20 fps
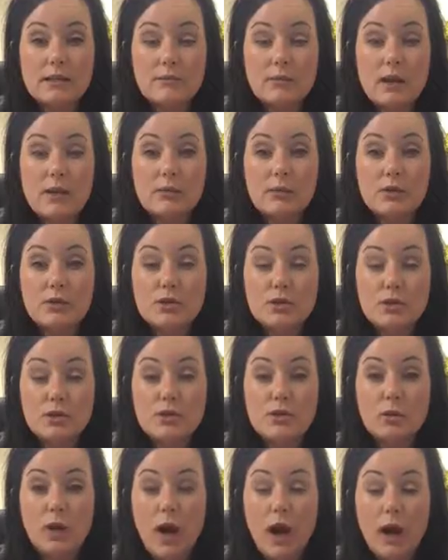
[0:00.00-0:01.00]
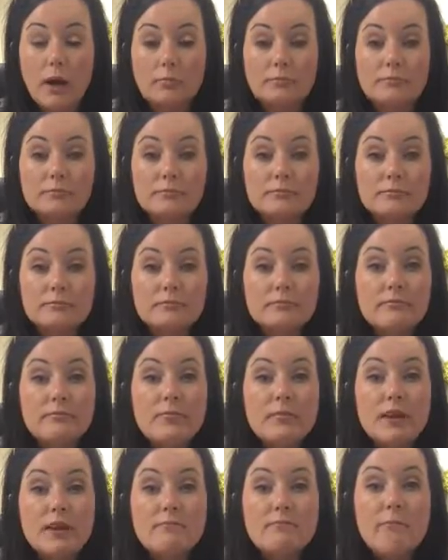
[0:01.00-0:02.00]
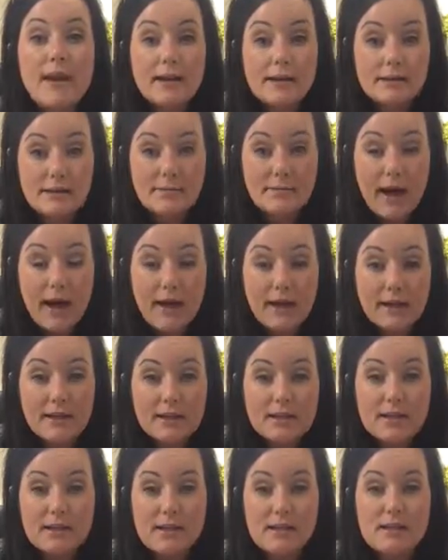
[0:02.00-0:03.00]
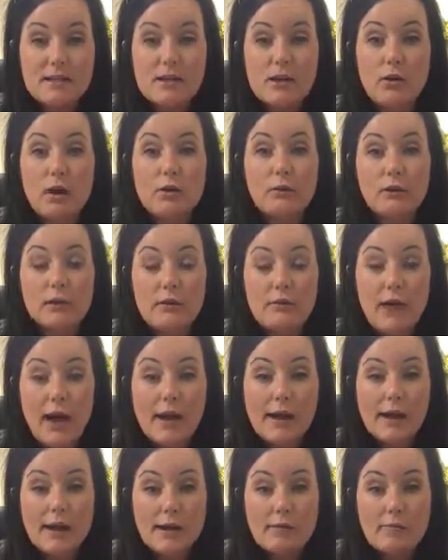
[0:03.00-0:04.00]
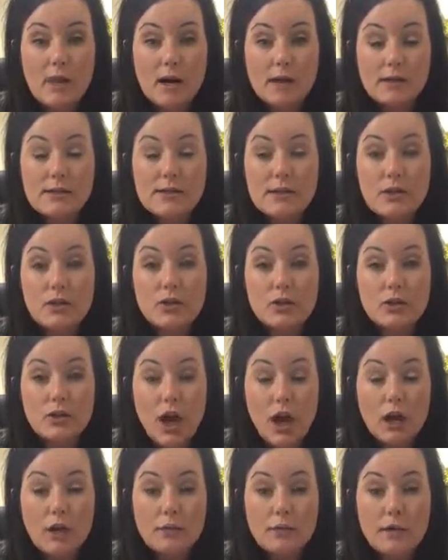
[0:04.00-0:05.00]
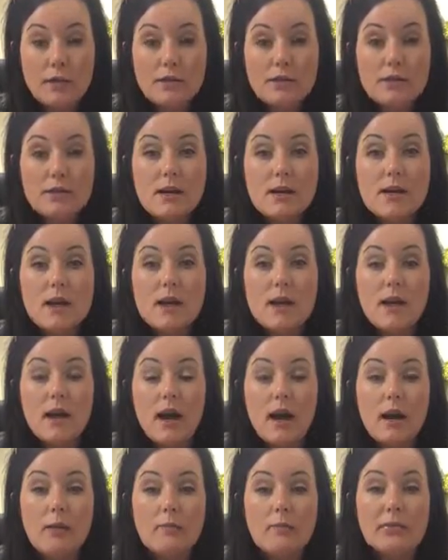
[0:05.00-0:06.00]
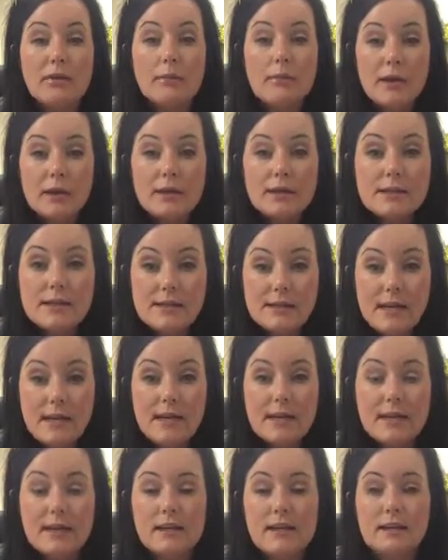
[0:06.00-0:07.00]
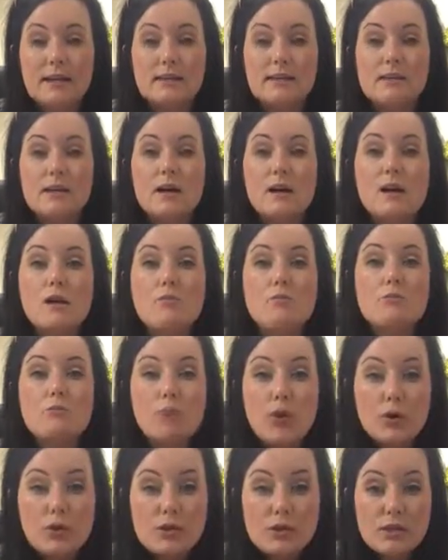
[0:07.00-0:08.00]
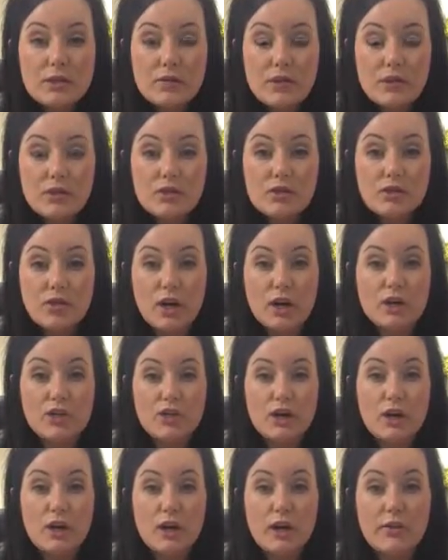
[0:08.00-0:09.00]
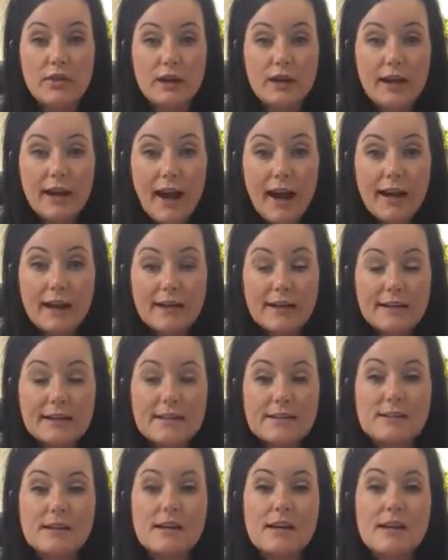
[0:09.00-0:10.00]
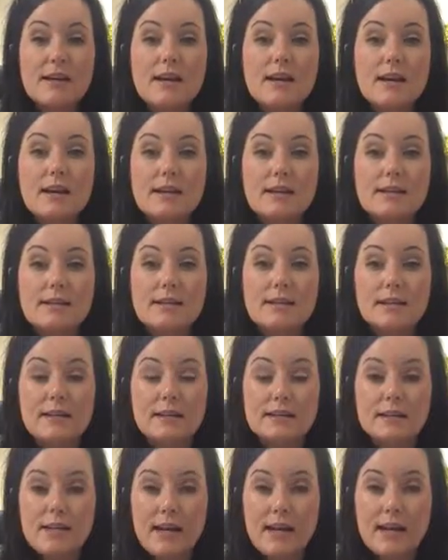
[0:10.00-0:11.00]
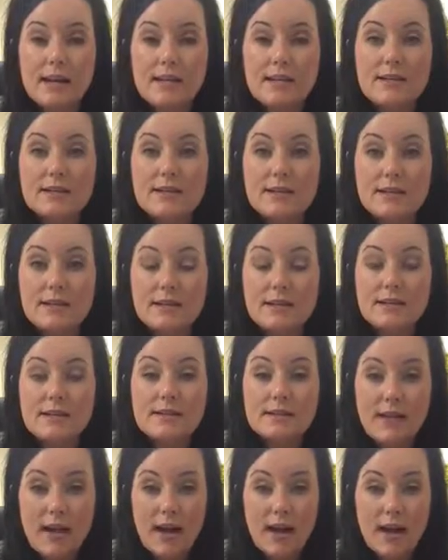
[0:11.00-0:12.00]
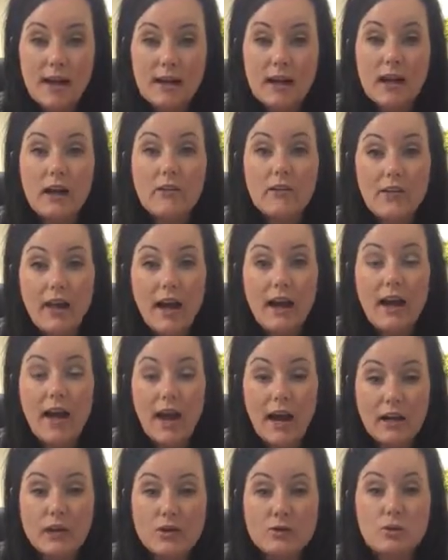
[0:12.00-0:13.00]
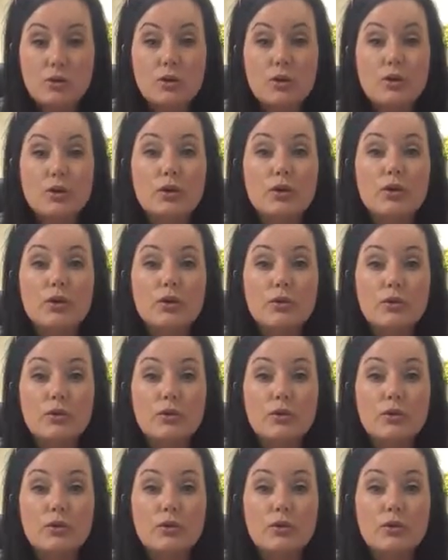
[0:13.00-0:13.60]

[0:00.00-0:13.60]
to be able to make some edits, and so I will leave editing marks in your documents. The biggest thing is most of the instruction and the guidance is contained inside of that actual